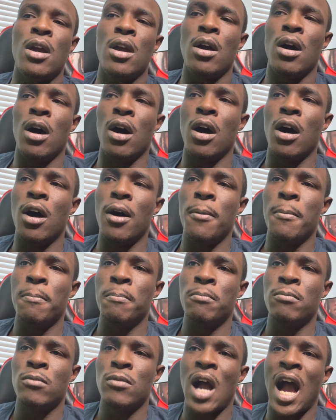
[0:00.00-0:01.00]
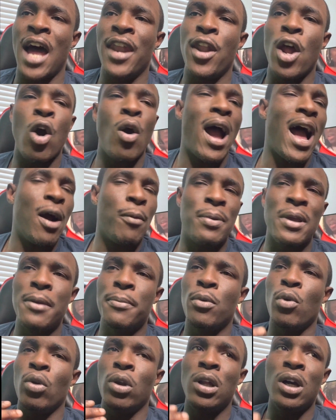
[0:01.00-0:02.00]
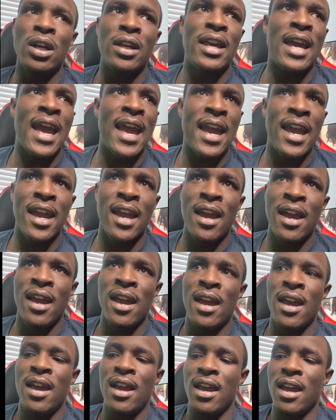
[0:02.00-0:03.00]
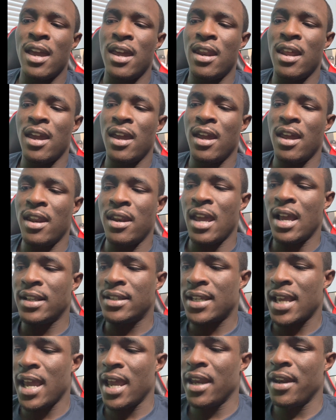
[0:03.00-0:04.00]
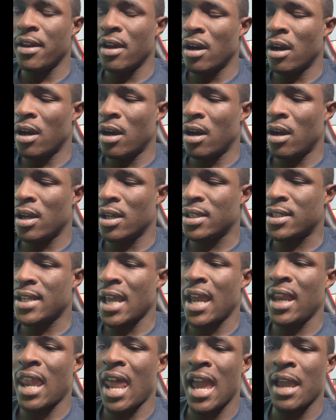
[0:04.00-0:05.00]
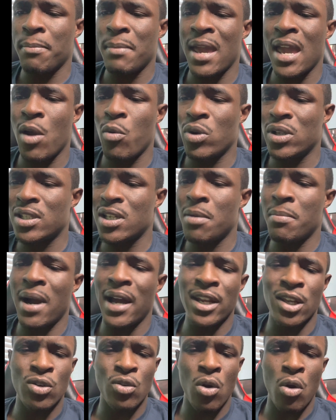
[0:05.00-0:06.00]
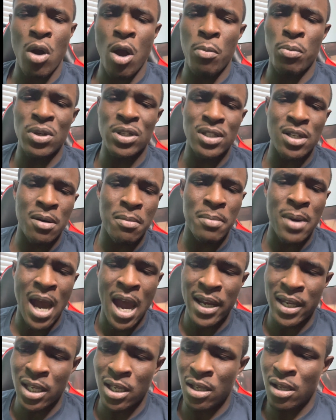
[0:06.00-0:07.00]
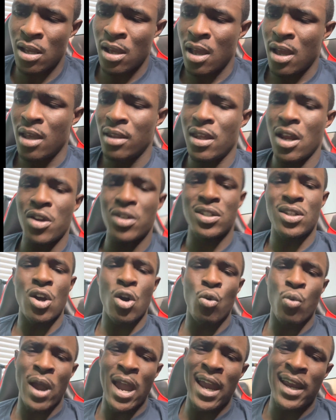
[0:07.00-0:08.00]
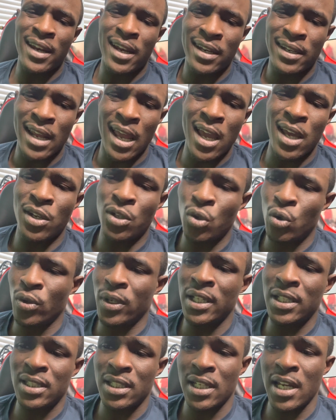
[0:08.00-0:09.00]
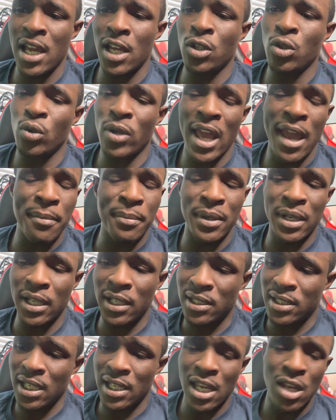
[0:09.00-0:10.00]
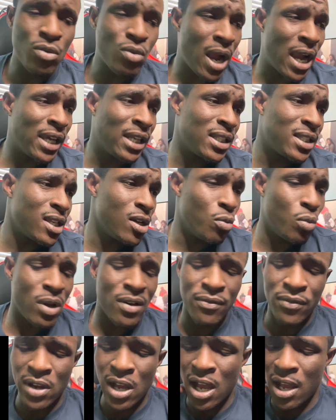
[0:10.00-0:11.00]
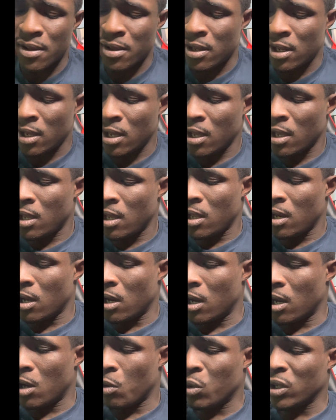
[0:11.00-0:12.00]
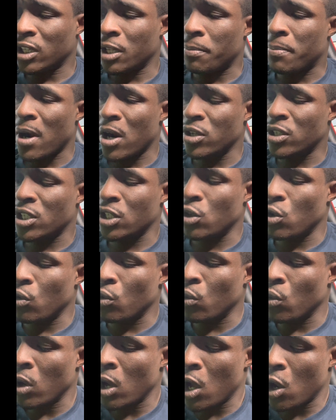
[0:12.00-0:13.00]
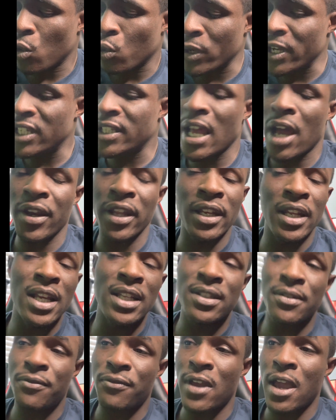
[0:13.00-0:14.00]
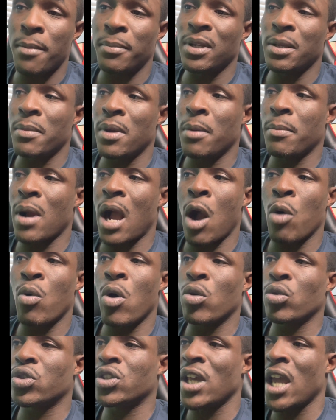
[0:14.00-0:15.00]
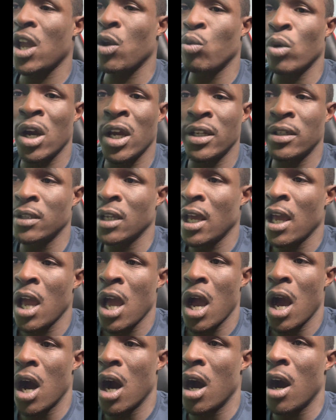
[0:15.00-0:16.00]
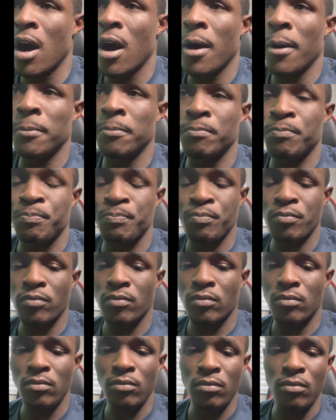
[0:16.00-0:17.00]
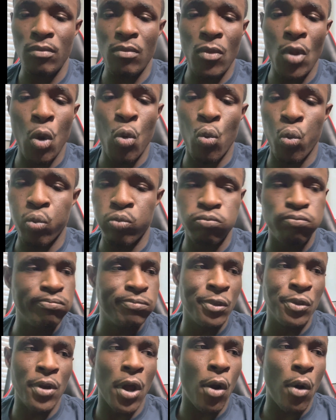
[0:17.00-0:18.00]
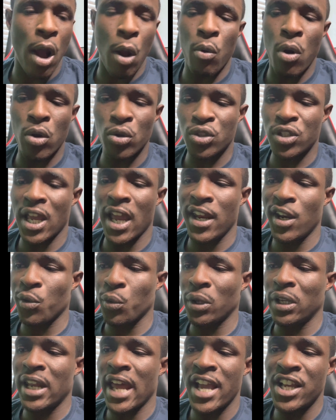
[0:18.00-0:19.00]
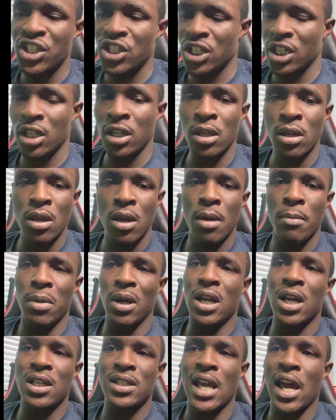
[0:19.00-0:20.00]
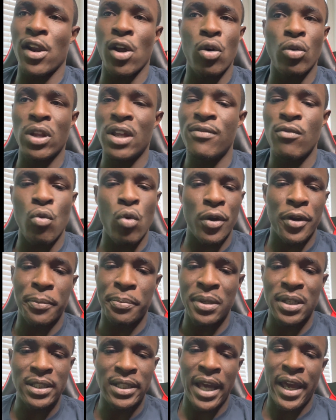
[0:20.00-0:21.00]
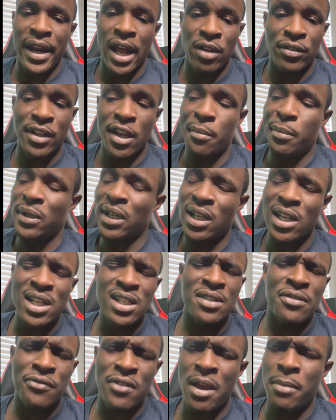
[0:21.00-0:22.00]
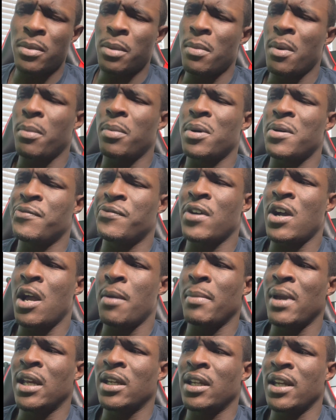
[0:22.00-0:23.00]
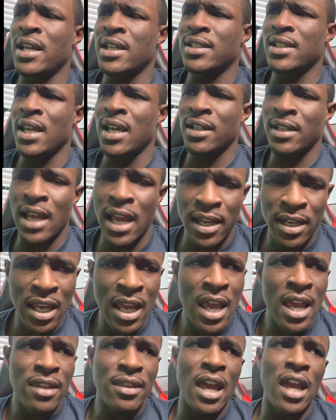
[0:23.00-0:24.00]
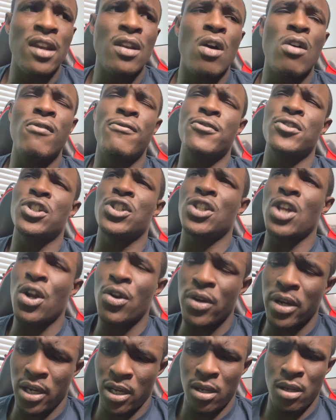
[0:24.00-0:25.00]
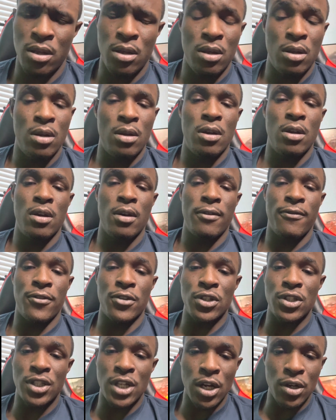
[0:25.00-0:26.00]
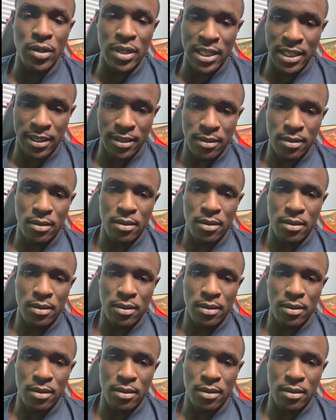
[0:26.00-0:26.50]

um, i know how people look at and they, and they tend to uh, say like man when somebody grow up with somebody there's no way that they'll do this and they'll do that but to get right into what von uh, with the person who reached out it is a family member i won't say what um, you know i won't say the relation because I don't even want to put that out there. But it is a family member of Von, man, and they said that they know for certain, for certain,